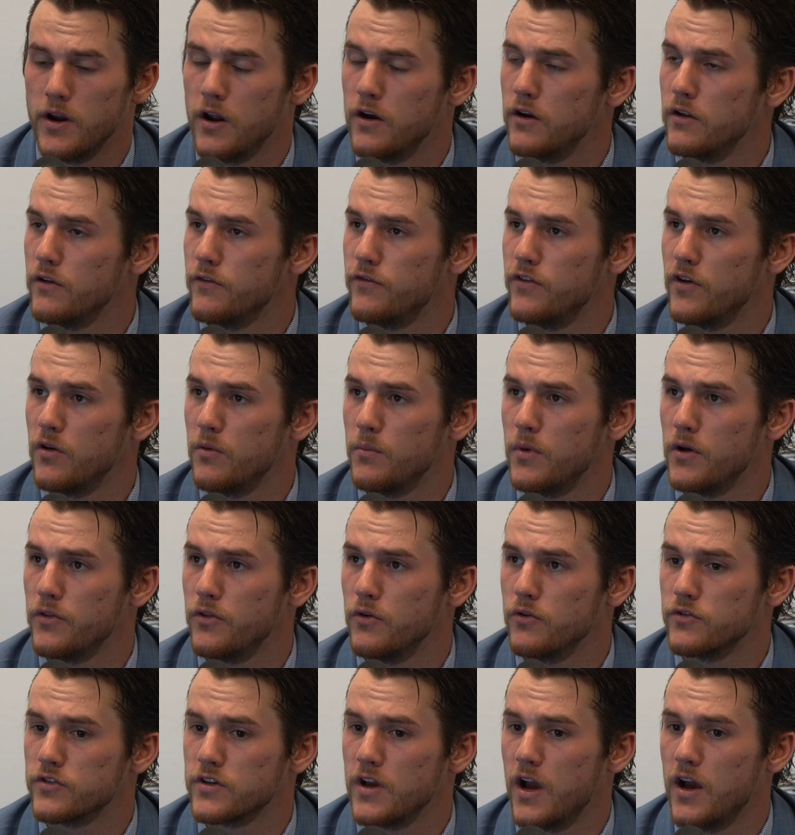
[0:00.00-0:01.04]
on the film about
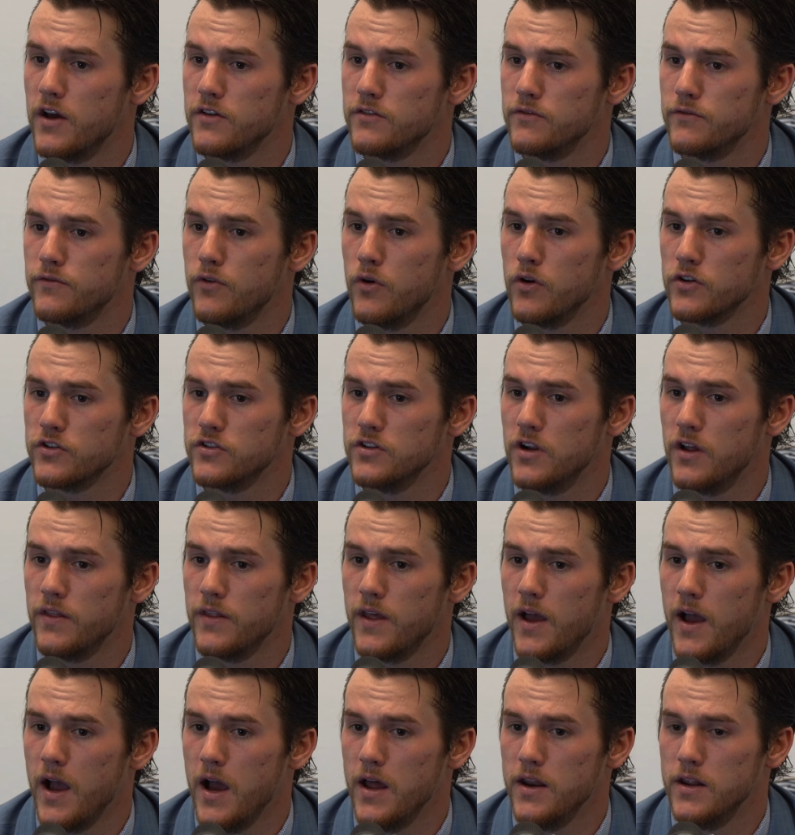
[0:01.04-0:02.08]
those guys and focus it on
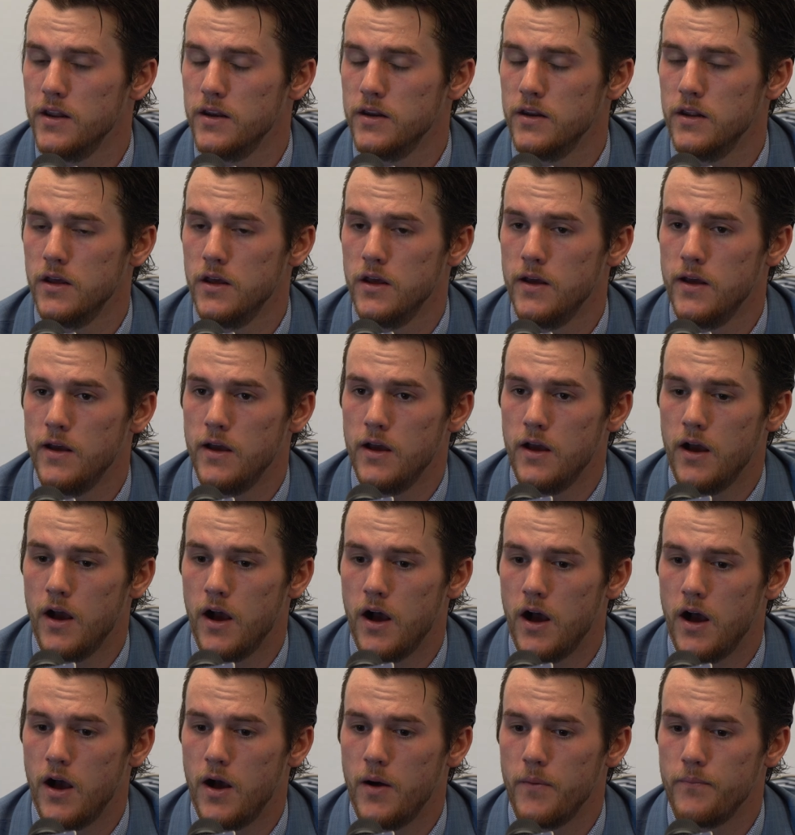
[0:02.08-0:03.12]
that and
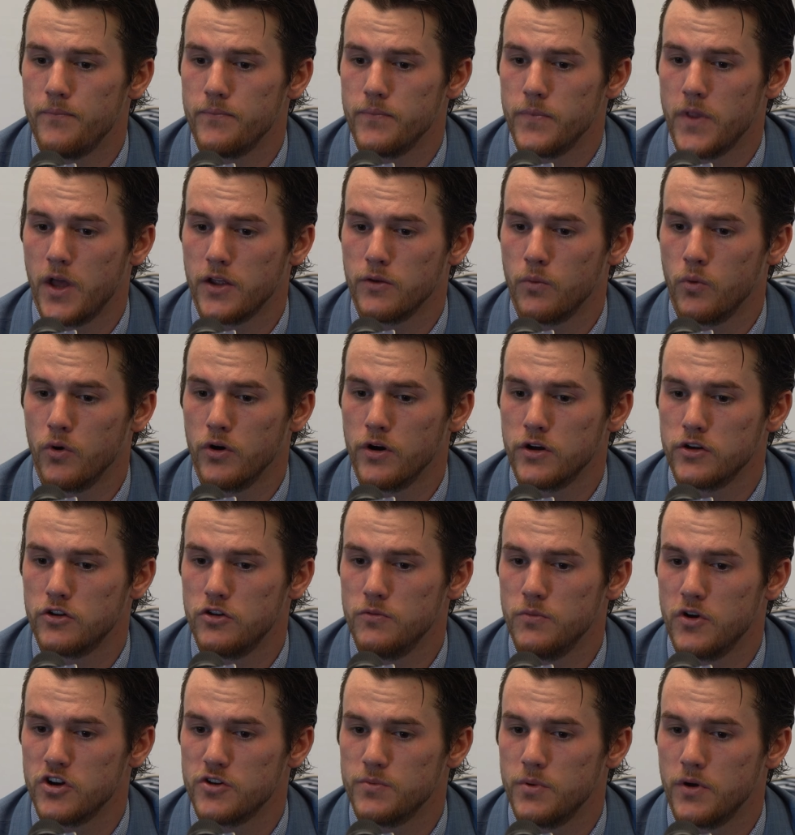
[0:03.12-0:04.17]
um, not worrying too
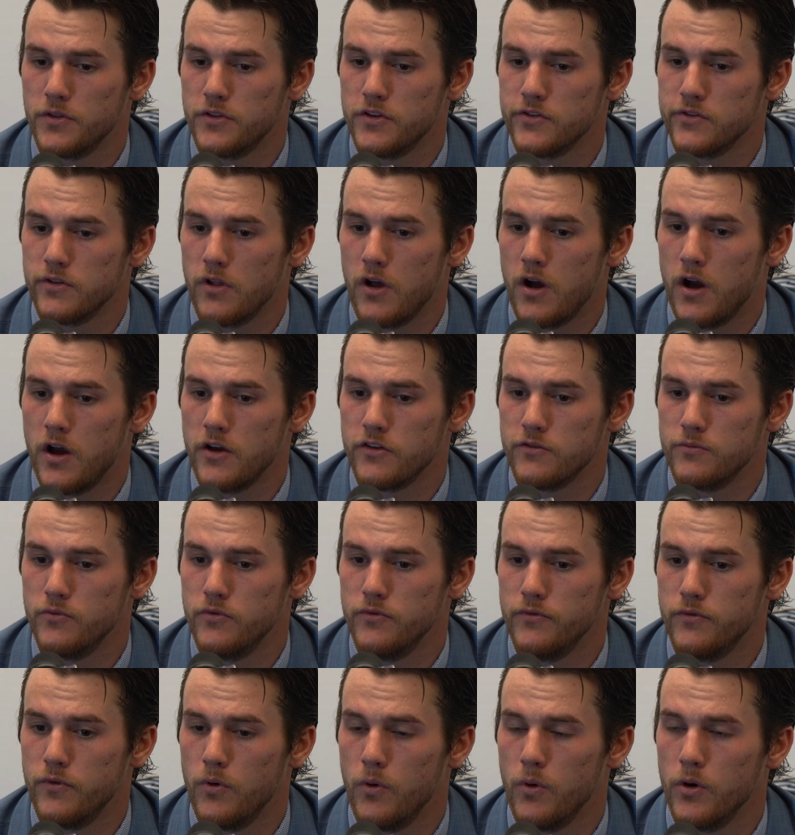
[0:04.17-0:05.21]
much about this loss
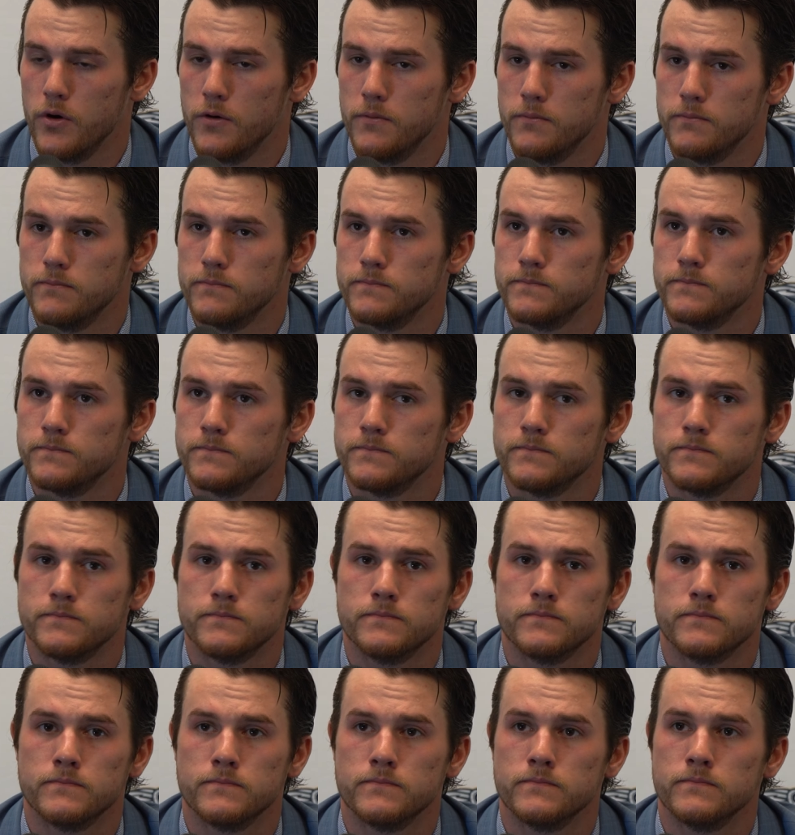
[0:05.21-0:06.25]
moving forward.
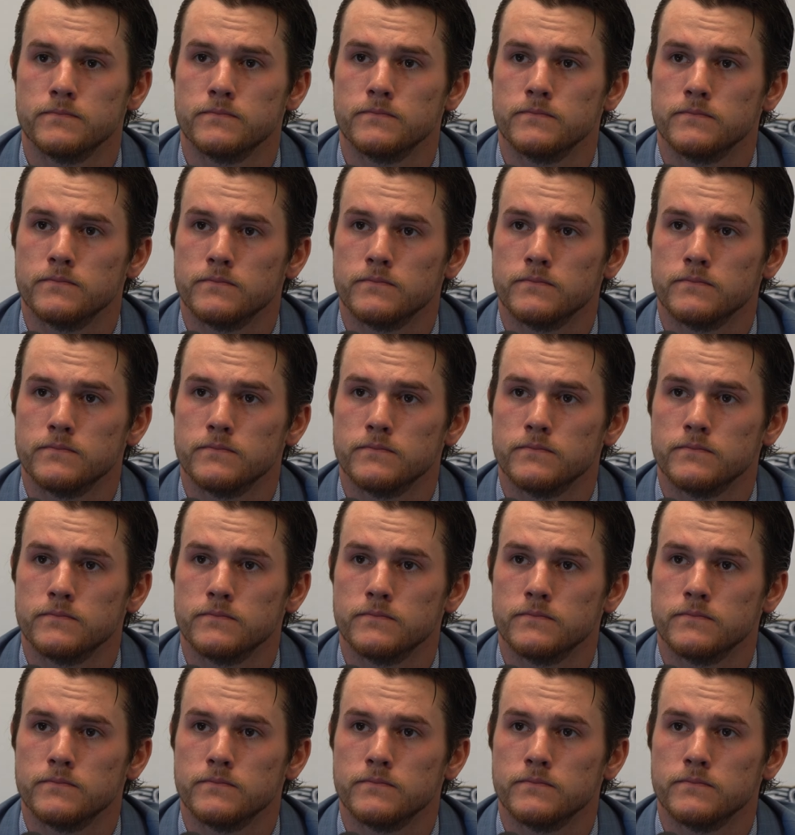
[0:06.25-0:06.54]
You were